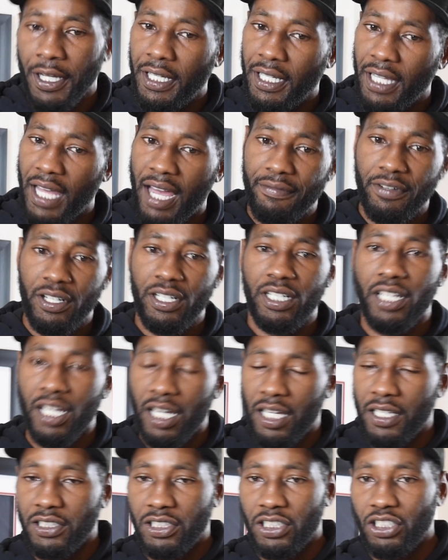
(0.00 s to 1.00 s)
You have
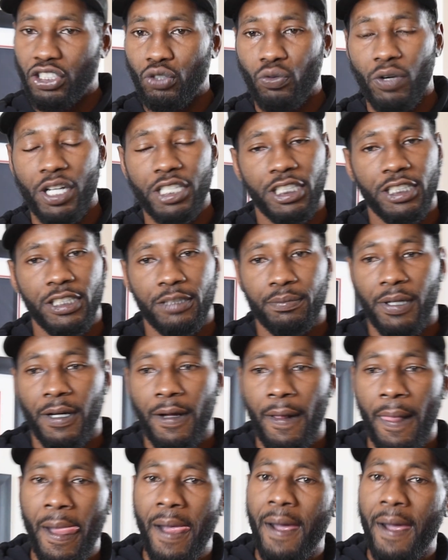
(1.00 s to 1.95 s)
other situations, but